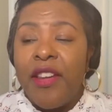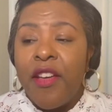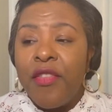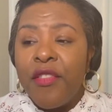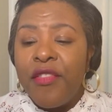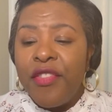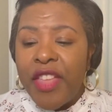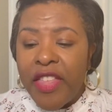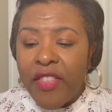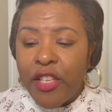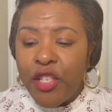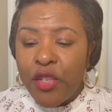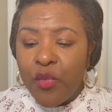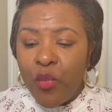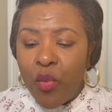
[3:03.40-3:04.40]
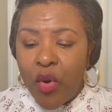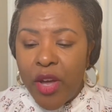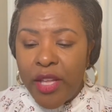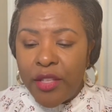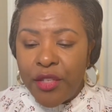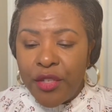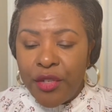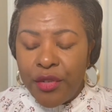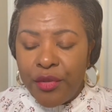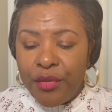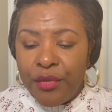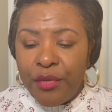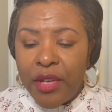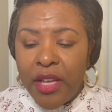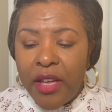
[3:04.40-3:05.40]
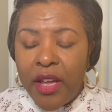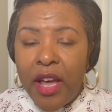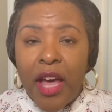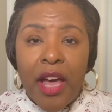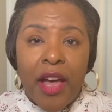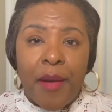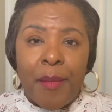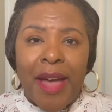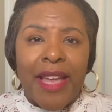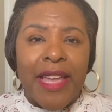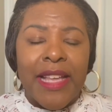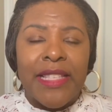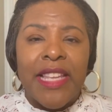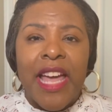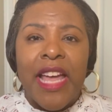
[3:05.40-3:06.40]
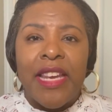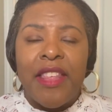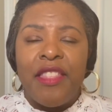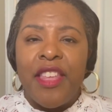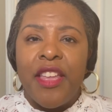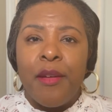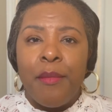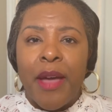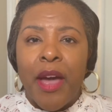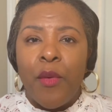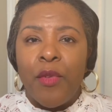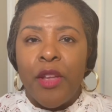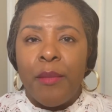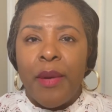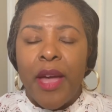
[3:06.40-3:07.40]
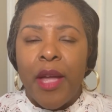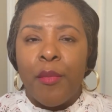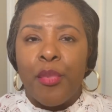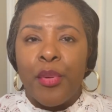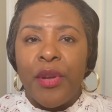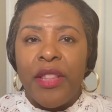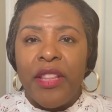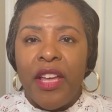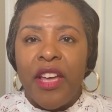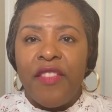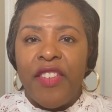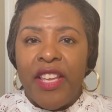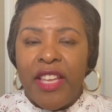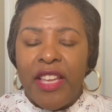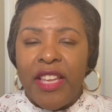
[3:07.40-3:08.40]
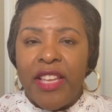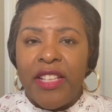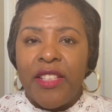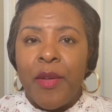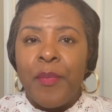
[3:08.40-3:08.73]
thing that you want to, I guess, kind of think about when you're buying pre-loved is,